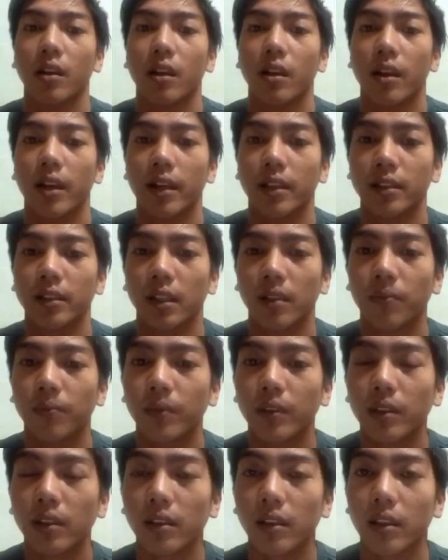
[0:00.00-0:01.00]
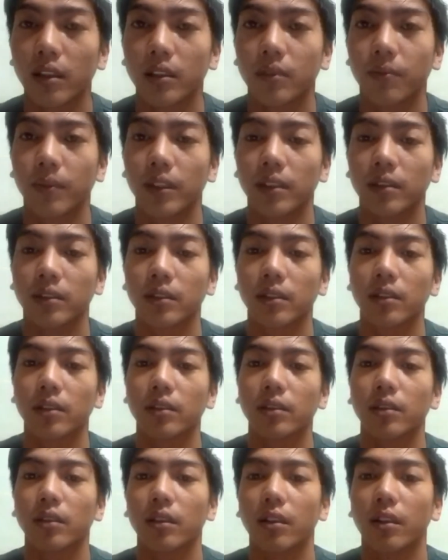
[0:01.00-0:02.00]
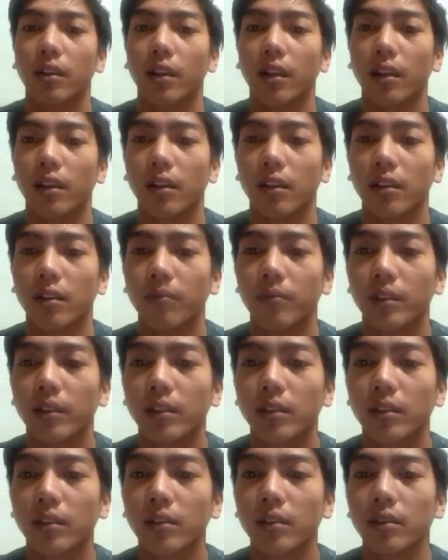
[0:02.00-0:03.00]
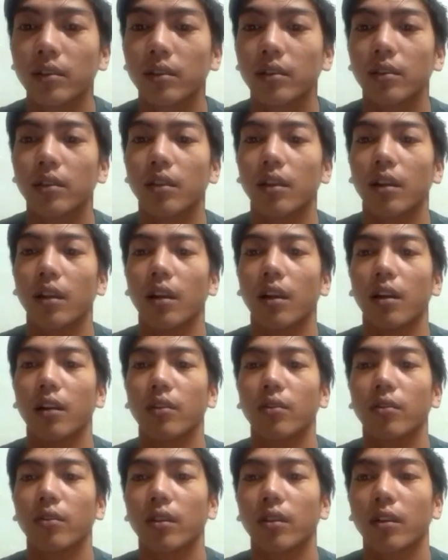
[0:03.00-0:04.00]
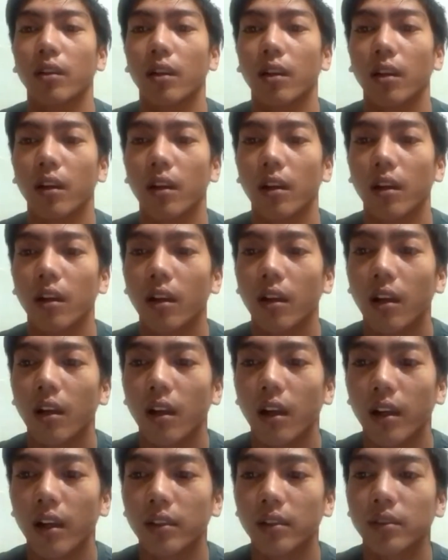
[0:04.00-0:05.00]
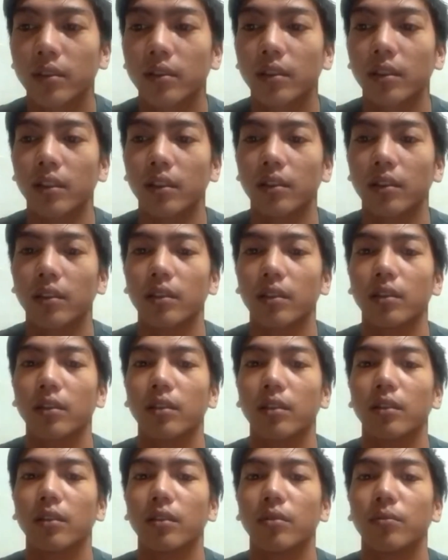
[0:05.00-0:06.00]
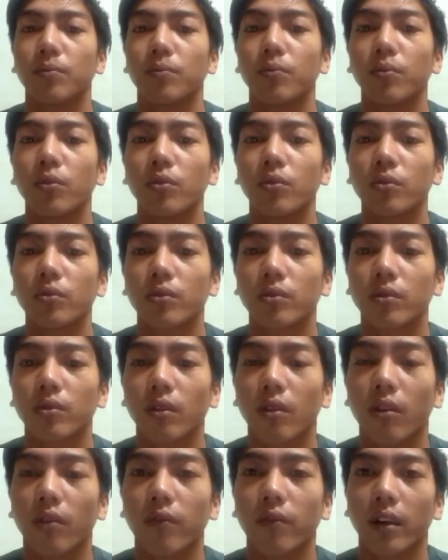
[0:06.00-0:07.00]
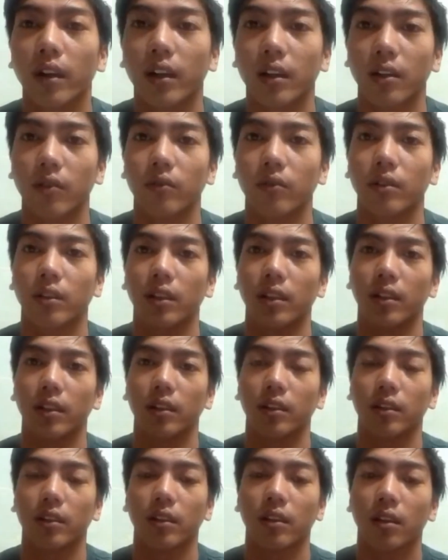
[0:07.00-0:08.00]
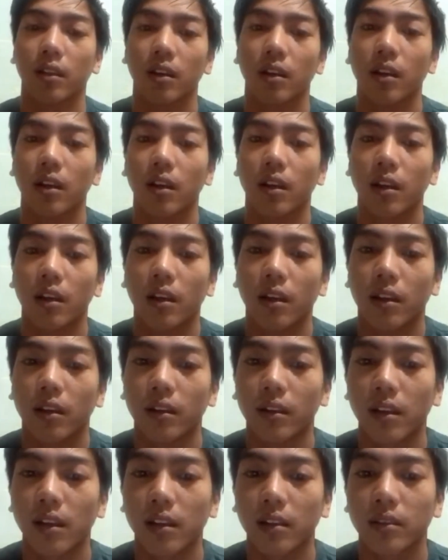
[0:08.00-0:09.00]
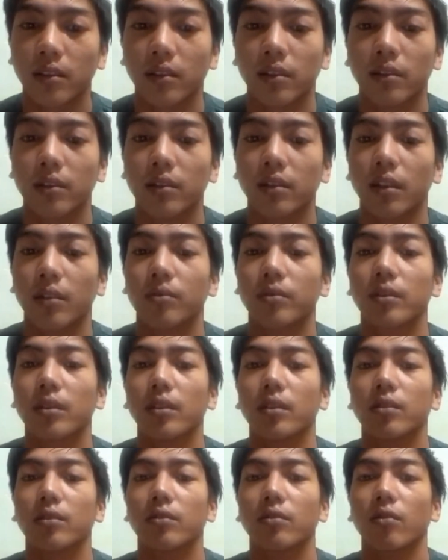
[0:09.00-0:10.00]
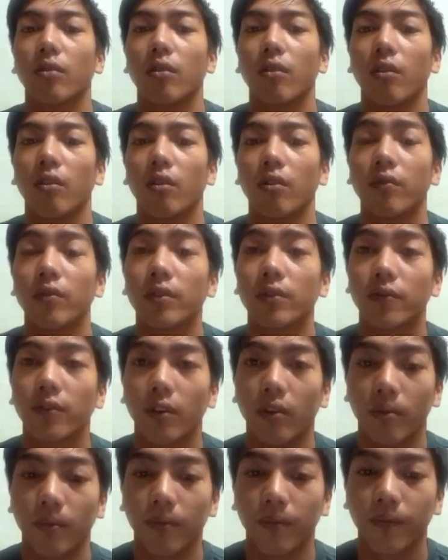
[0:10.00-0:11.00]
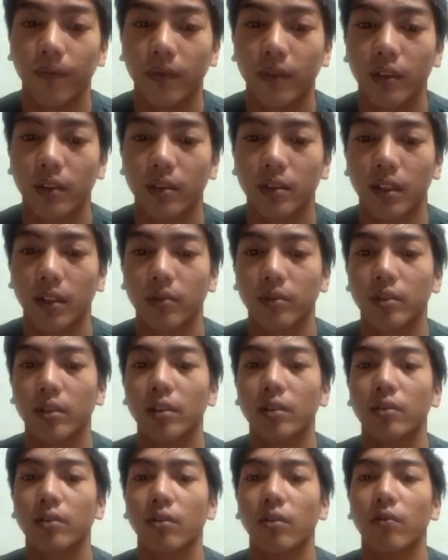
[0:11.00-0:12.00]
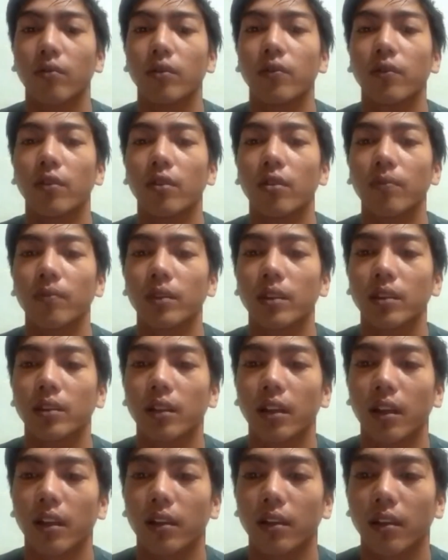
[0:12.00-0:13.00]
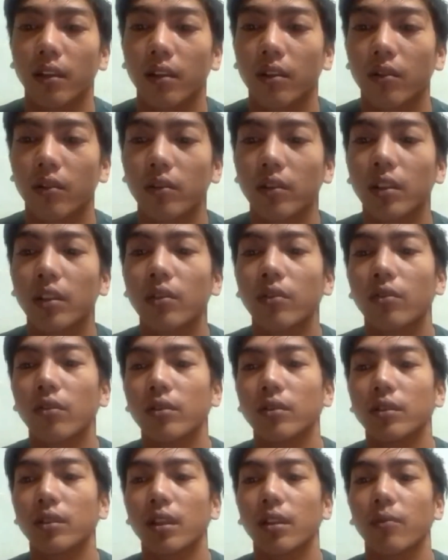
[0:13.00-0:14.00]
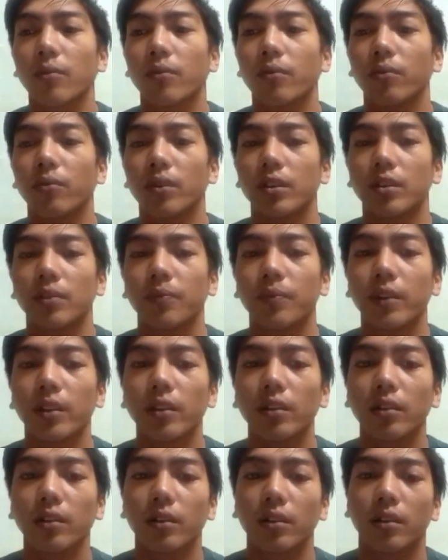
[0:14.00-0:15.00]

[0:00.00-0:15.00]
Example, expenses and liabilities are not understated in the books of accounting. Next is substance over form. Substance over form is an accounting concept which means